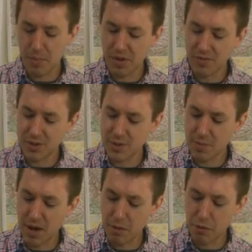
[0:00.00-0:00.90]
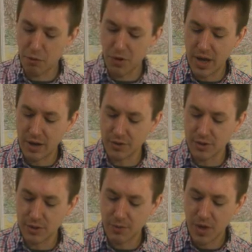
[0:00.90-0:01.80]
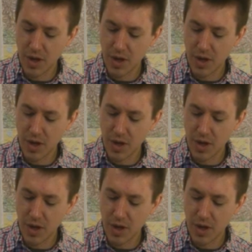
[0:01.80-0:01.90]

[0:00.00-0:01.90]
I believe this is about 3 ounces.